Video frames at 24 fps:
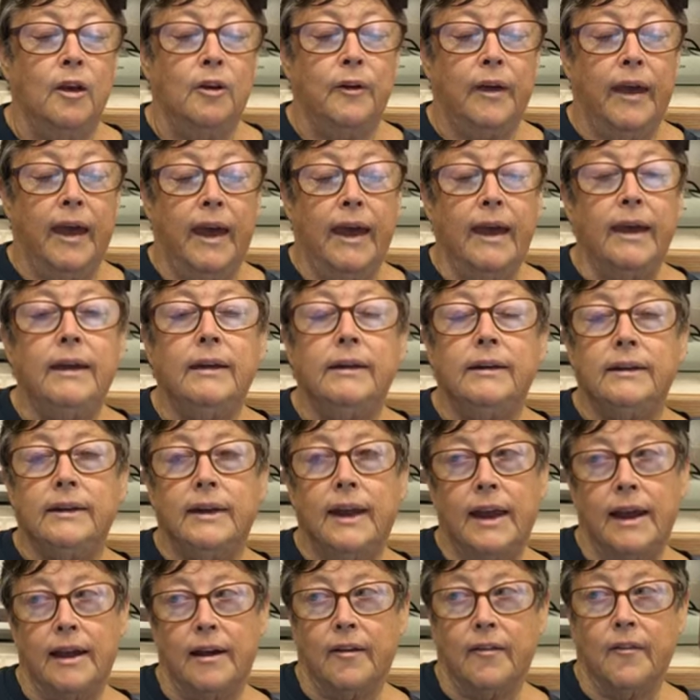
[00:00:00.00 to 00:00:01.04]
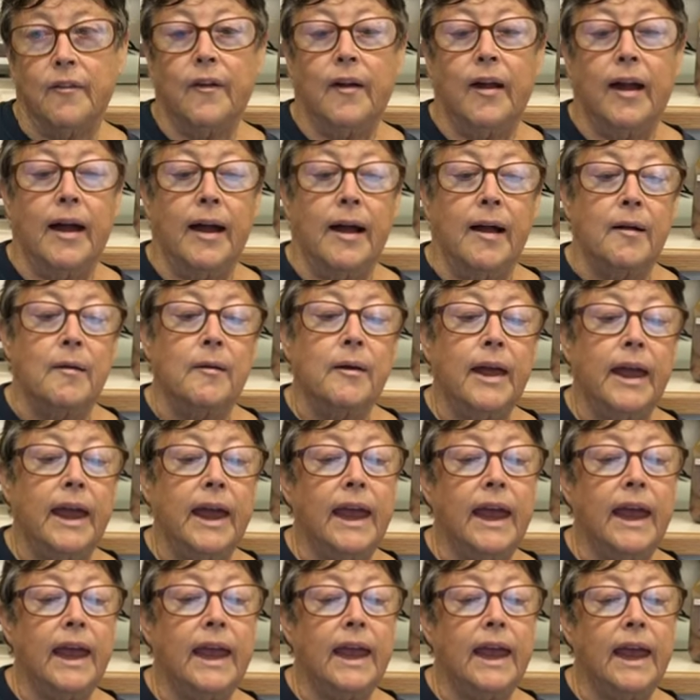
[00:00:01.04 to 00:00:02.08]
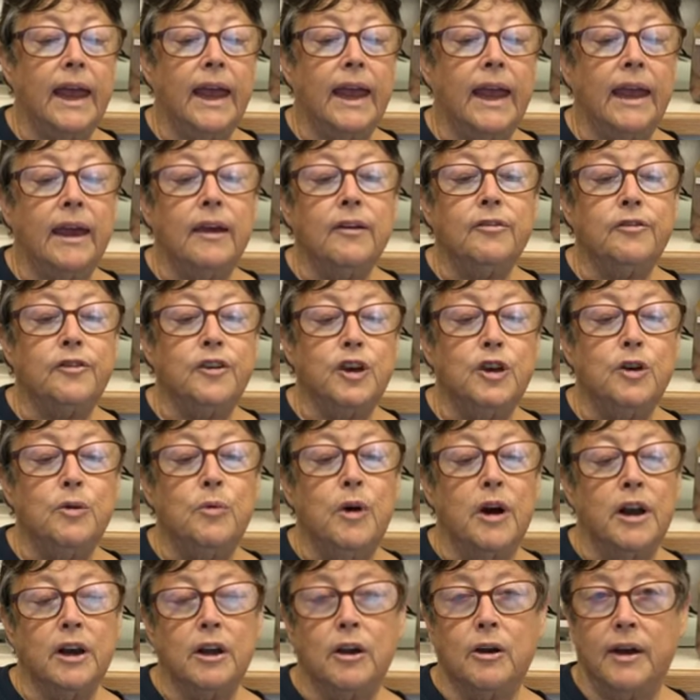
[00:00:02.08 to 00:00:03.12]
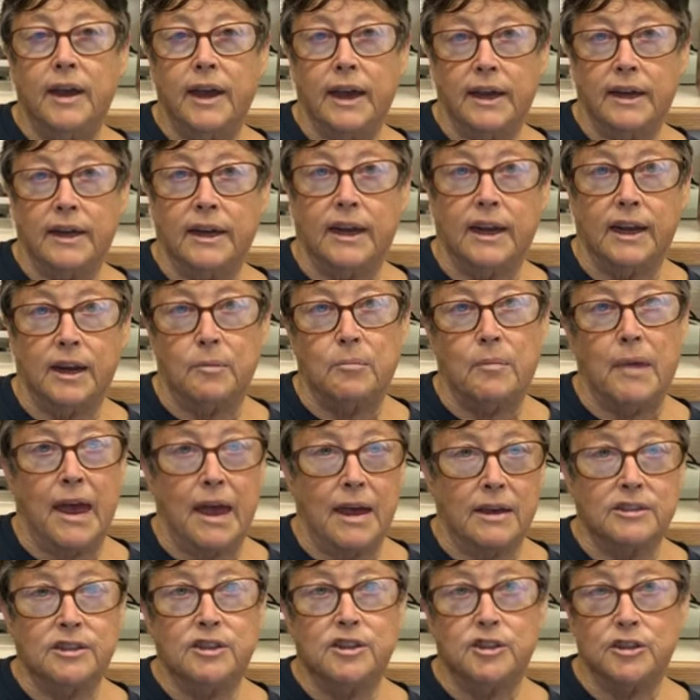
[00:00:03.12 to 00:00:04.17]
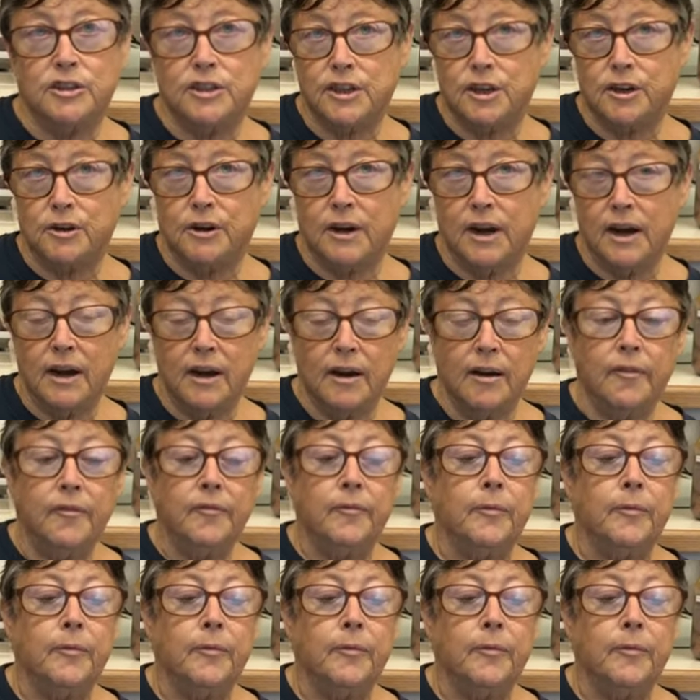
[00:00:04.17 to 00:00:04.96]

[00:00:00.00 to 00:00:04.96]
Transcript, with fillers: Okay, now, uh, if you want to go ahead and get a master's degree,